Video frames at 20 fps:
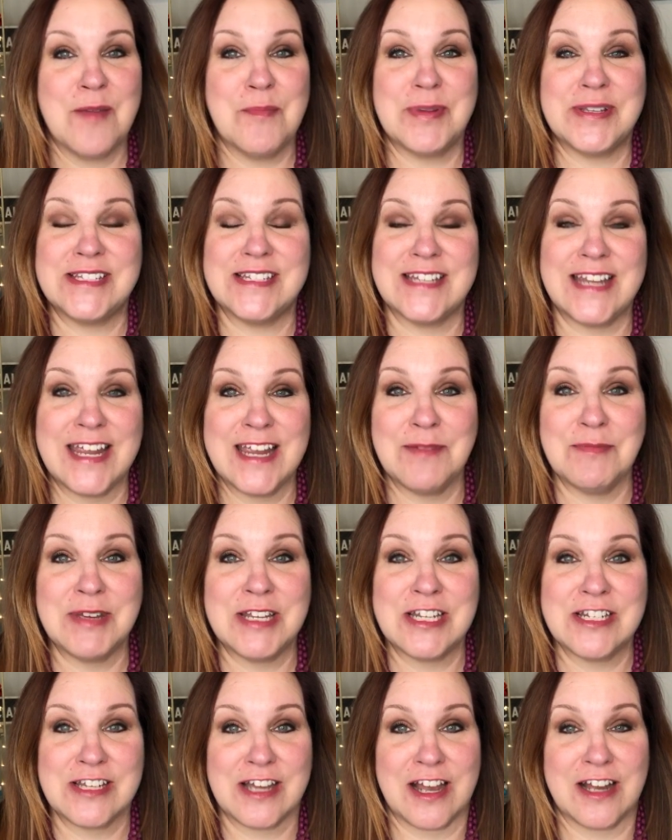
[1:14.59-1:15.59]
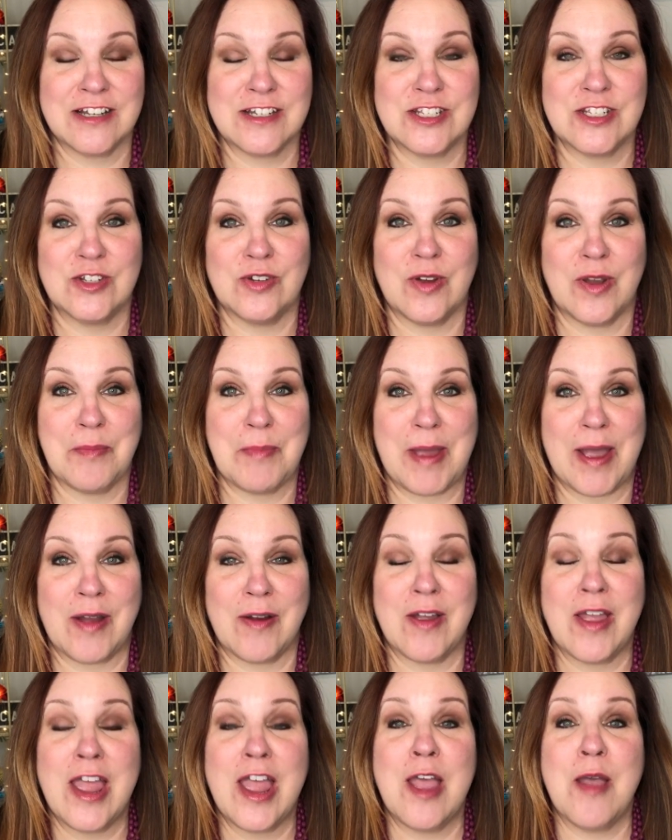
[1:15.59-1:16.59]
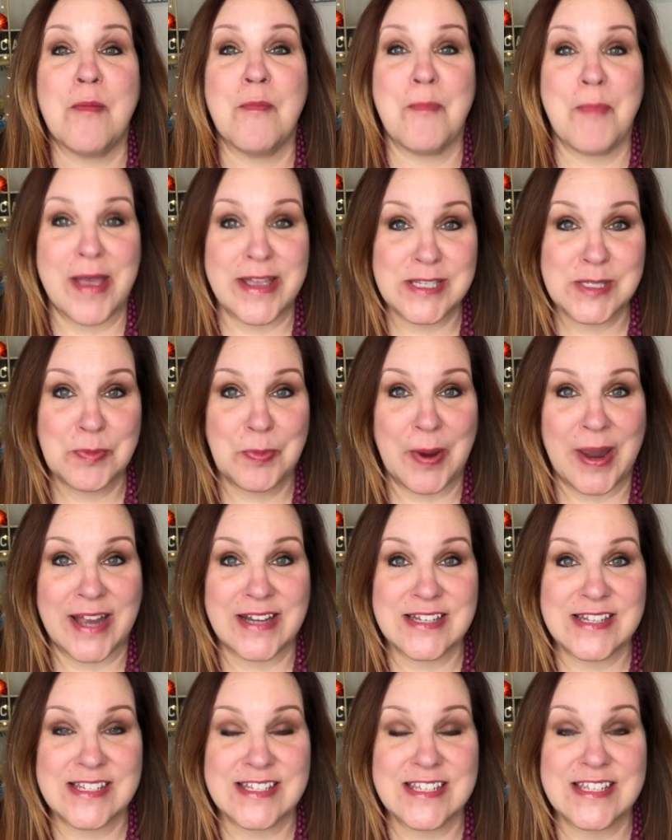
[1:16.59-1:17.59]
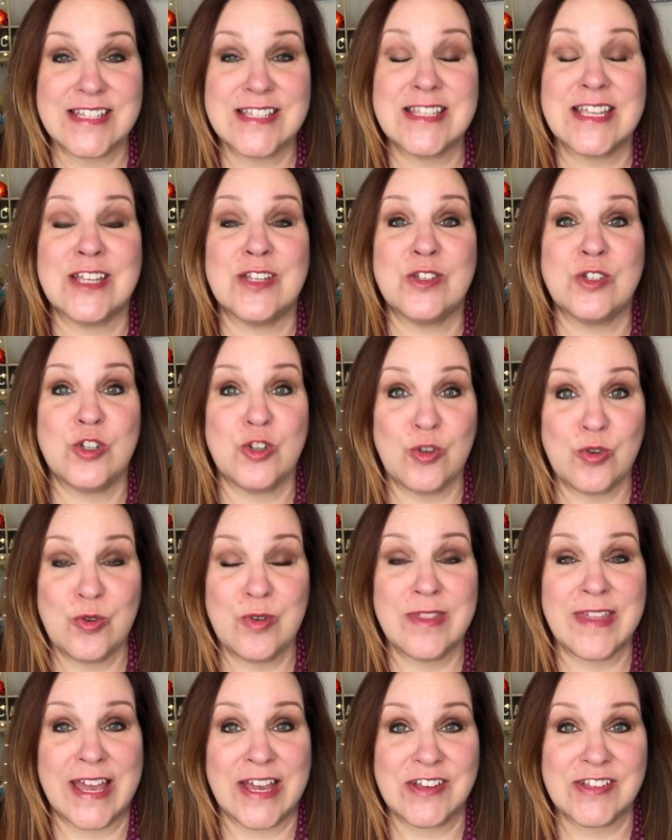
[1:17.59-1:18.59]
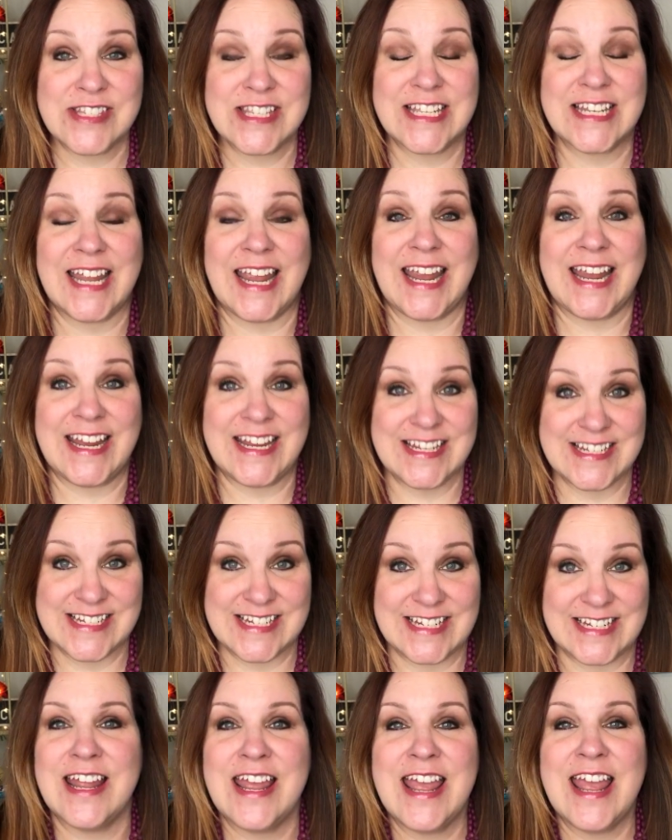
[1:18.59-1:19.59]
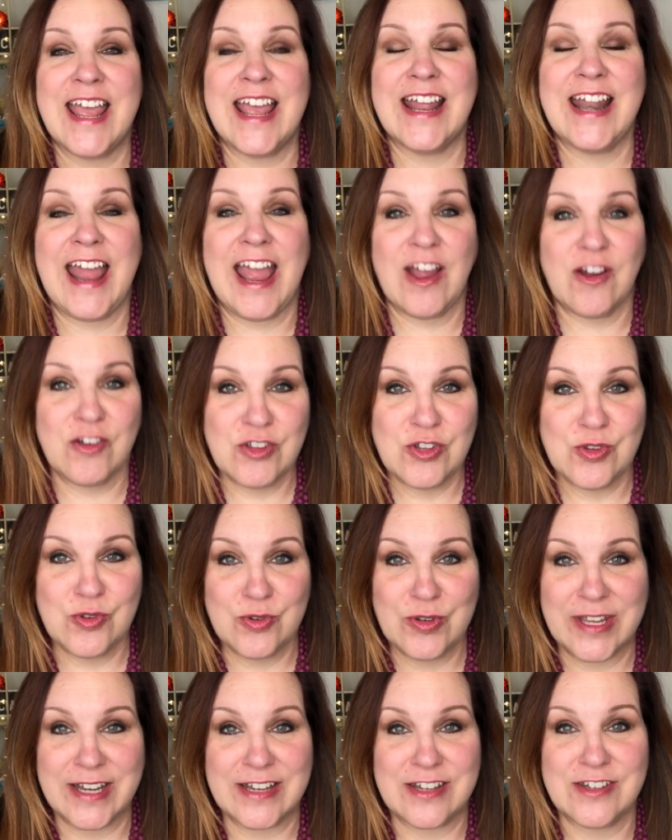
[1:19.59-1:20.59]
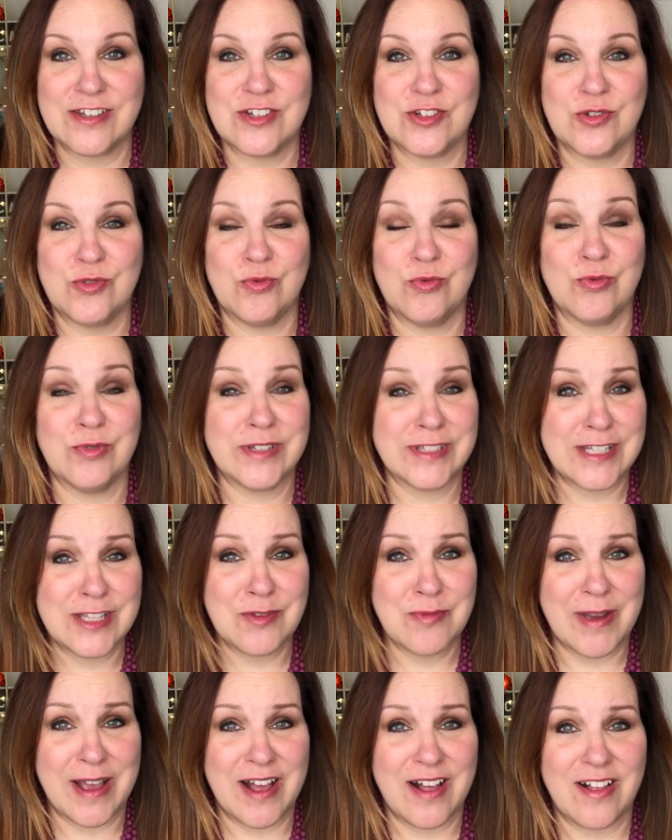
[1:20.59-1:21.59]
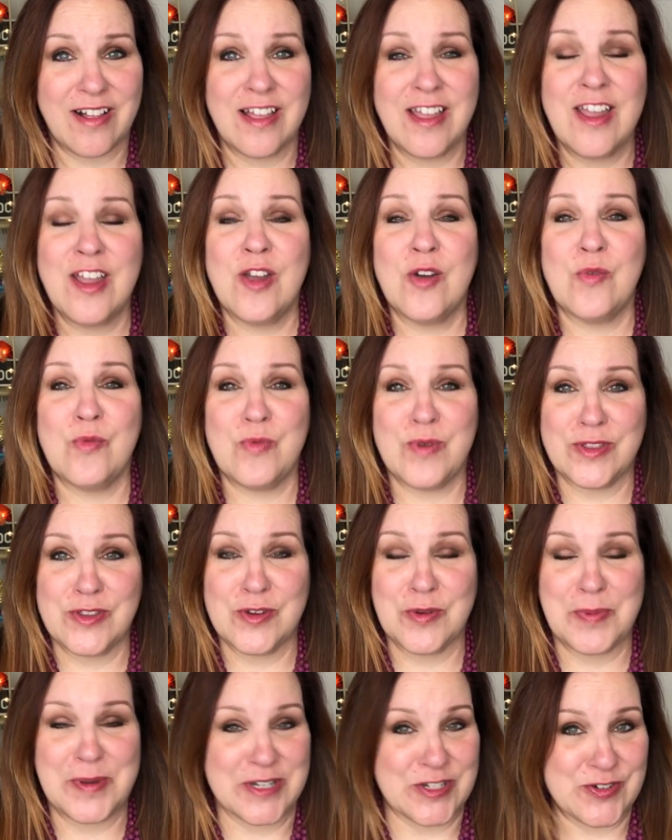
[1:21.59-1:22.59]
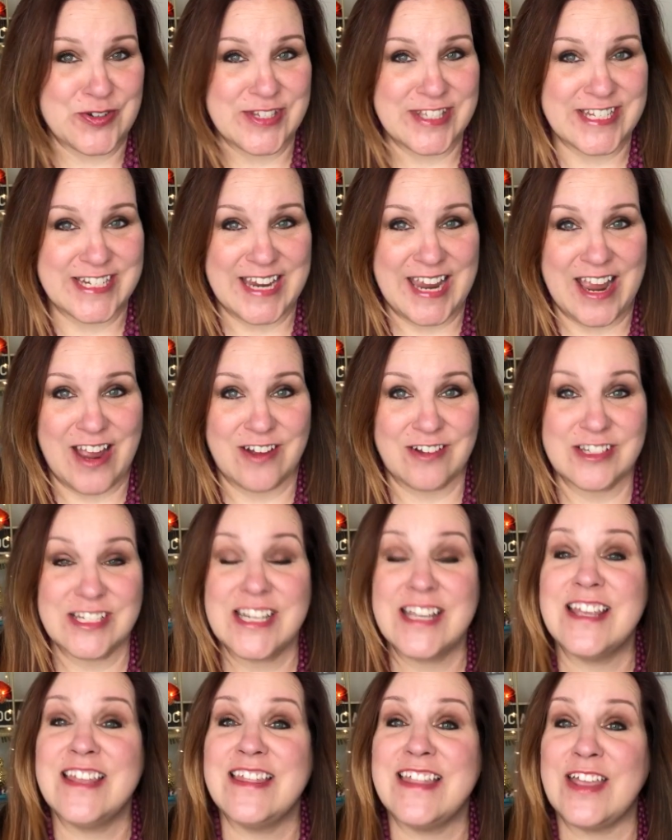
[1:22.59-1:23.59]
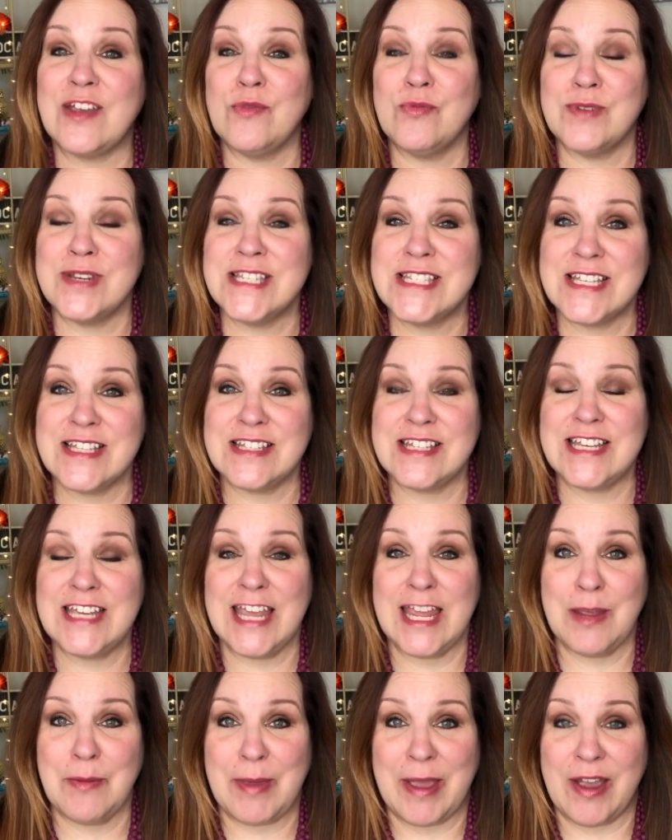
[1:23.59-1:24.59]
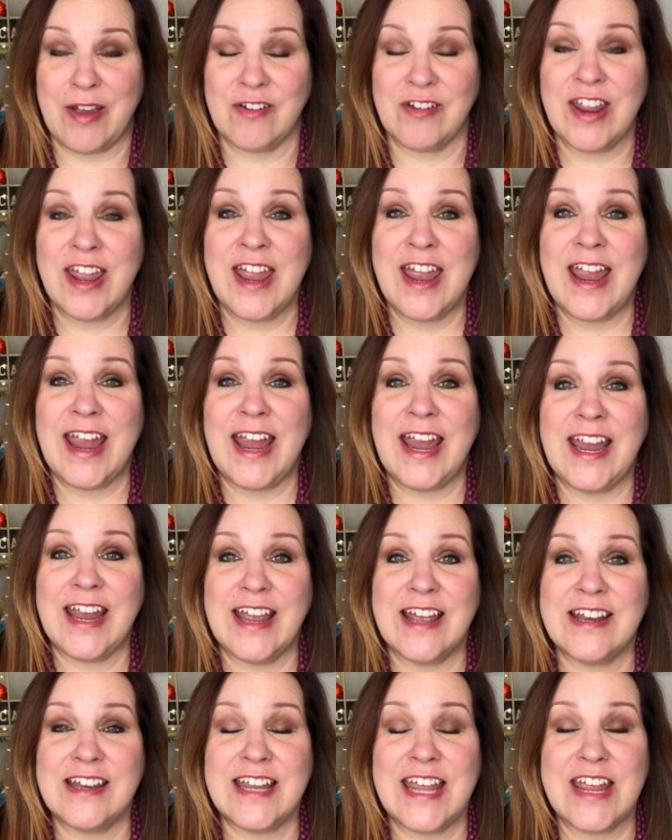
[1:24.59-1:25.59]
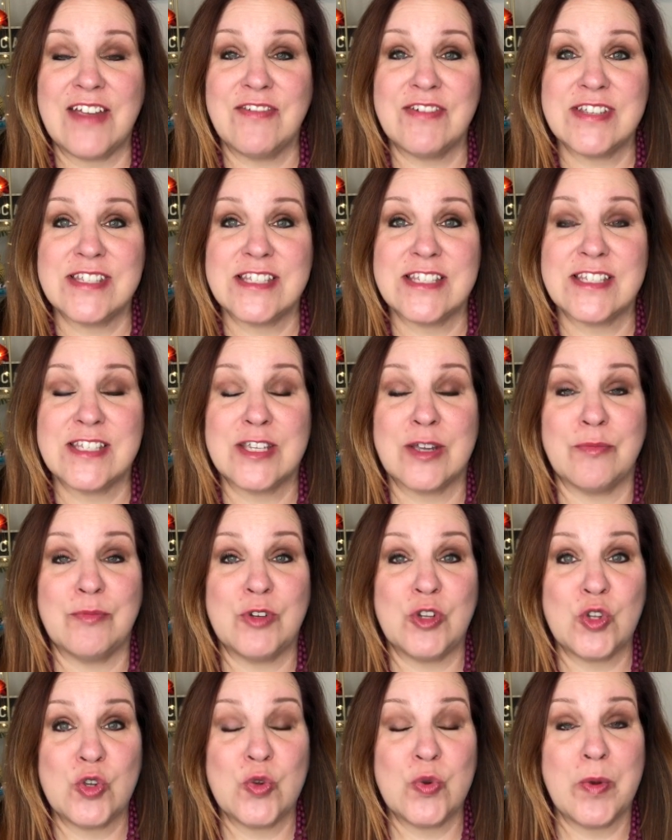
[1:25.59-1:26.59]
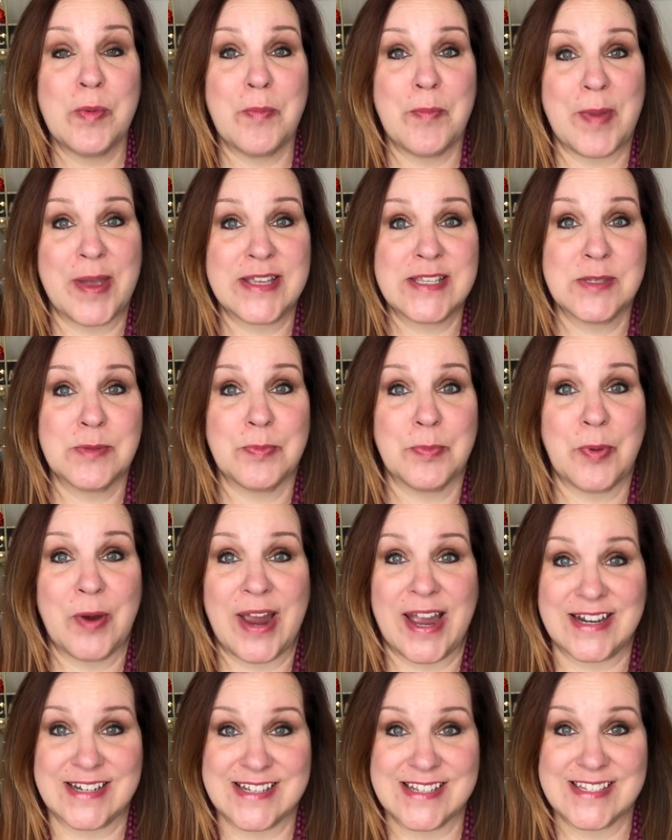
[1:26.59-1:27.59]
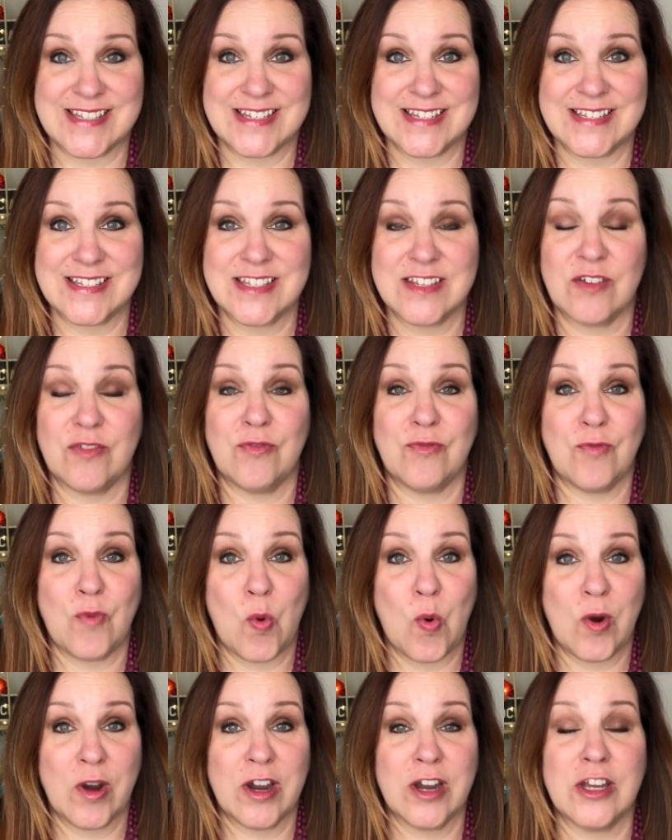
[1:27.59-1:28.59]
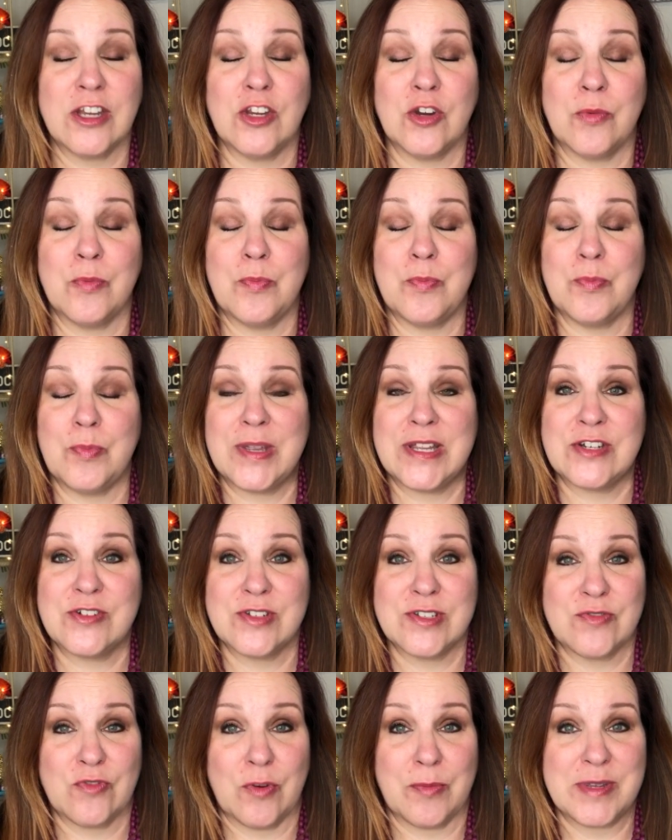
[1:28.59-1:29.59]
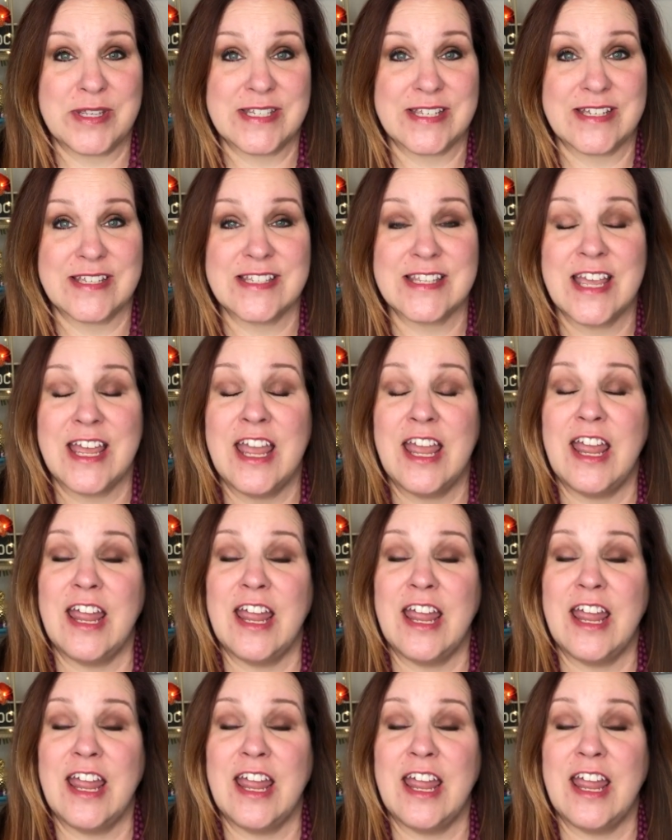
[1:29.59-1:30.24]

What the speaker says: But today I'm going to talk to you about best practices in 2018 and how you can do really well with your Pinterest account. They recently came out and gave us some new best practices for your Pinterest for Business.